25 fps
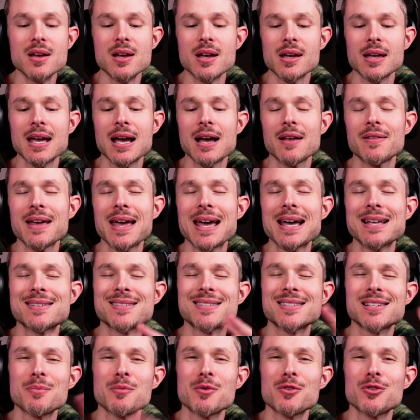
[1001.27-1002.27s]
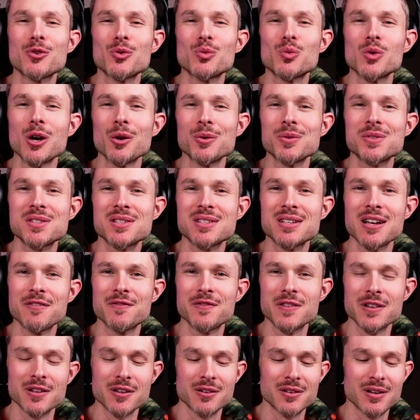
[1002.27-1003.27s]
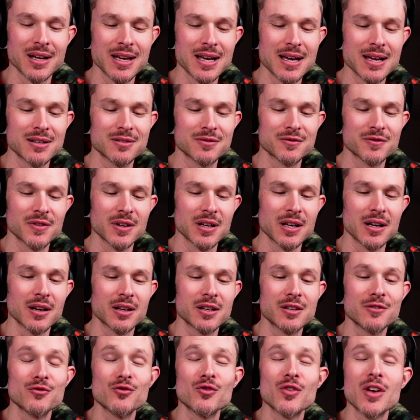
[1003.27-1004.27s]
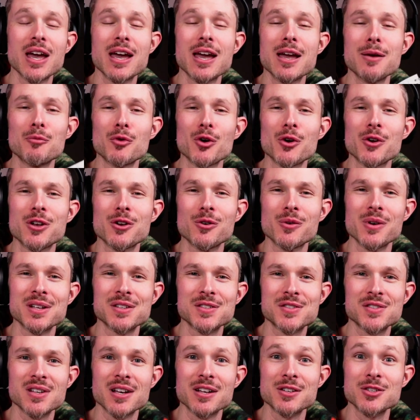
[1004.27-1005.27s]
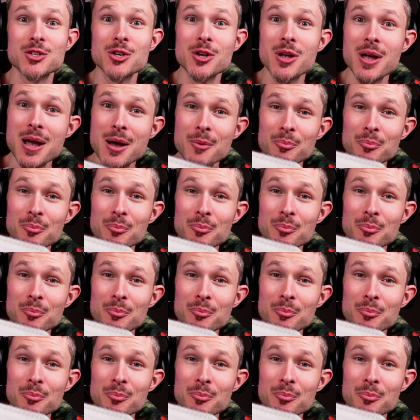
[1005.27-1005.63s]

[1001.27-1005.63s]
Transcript: Yeah, they had some of the rote stuff in there to kind of convey Mercury and such,